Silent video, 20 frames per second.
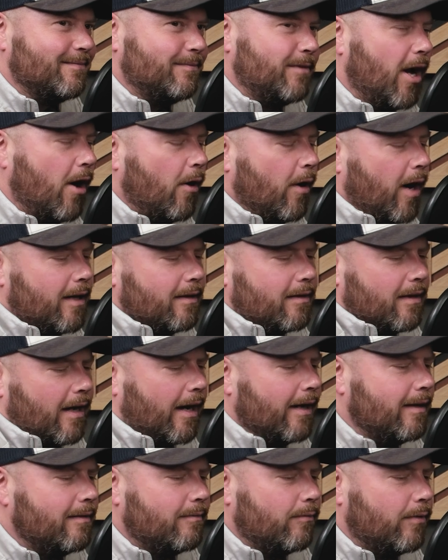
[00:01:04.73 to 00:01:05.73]
No,
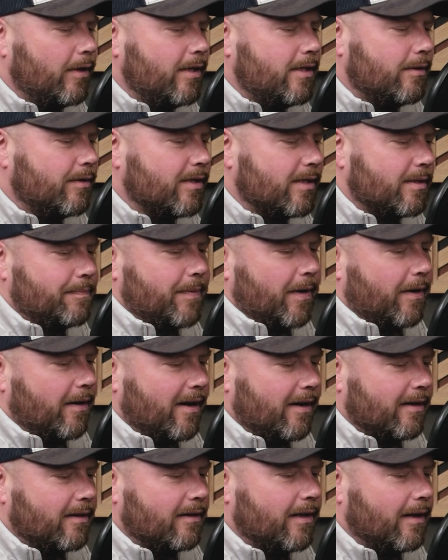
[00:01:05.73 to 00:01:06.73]
we do this
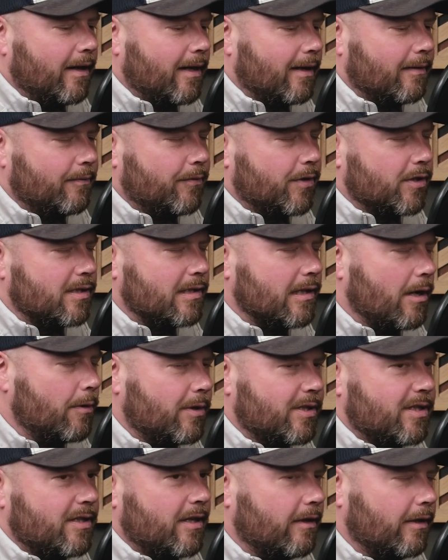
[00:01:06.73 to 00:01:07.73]
periodically. Like the
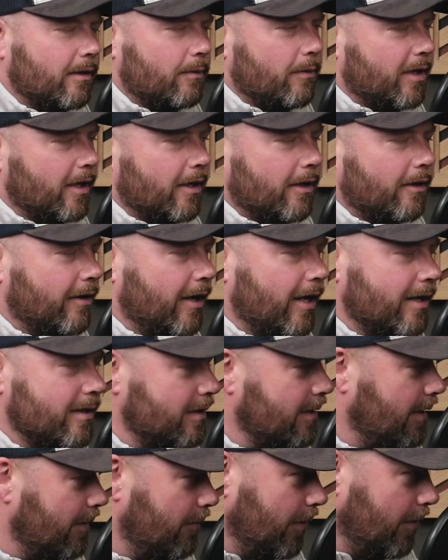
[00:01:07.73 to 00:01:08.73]
slower selling Wicked and Craig is
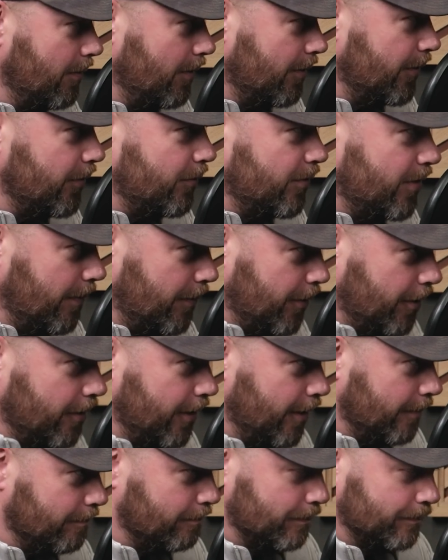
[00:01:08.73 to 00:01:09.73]
what we will
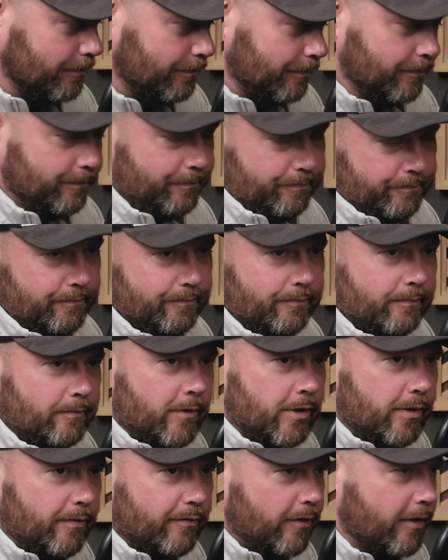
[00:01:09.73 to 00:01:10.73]
typically
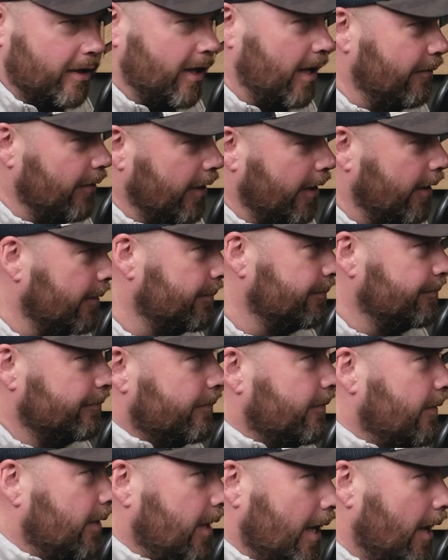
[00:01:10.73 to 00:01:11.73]
do for kind of like,
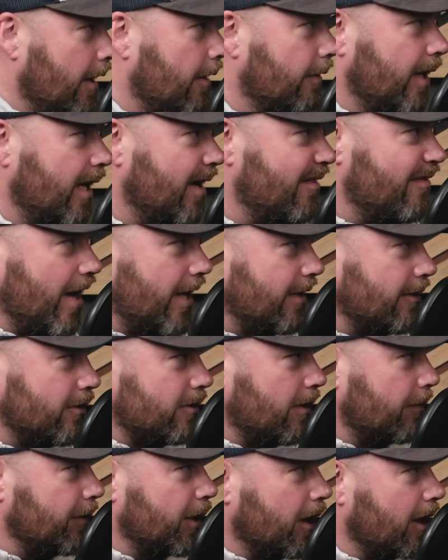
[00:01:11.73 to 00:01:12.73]
an event or
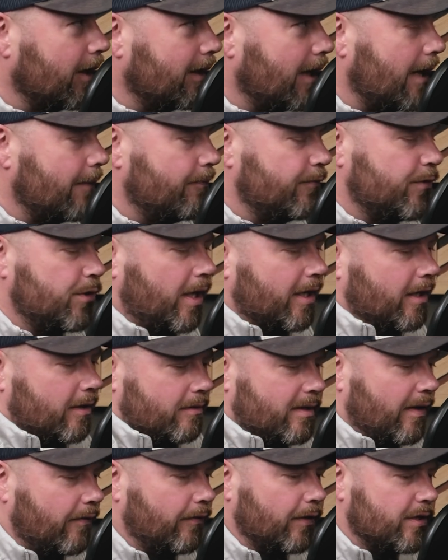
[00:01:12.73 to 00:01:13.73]
something like that. Mm-hmm. So I could
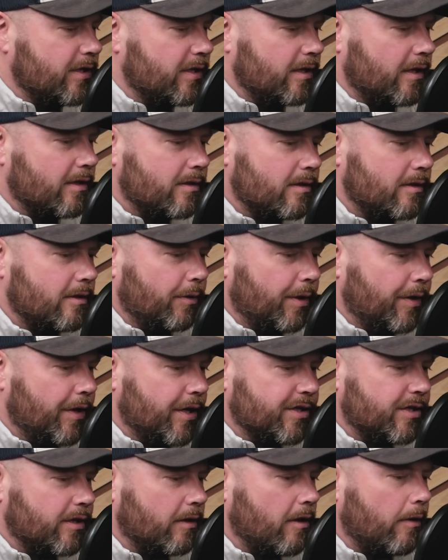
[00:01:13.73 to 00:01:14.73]
definitely see us doing
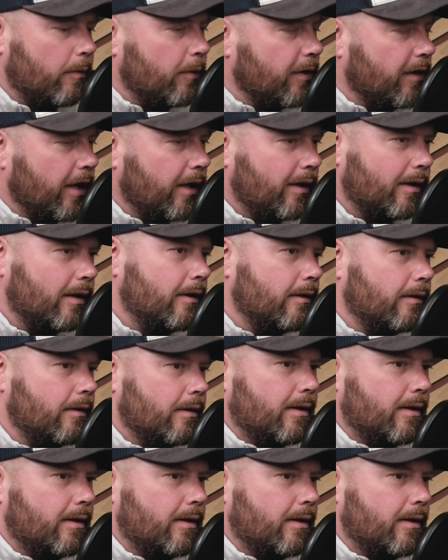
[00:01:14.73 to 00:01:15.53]
this along with like the